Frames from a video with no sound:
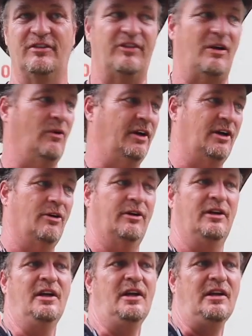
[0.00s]
If they want to go
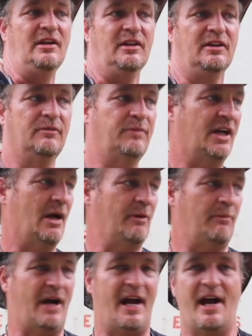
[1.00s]
to become
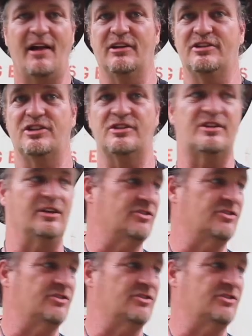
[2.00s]
a biologist,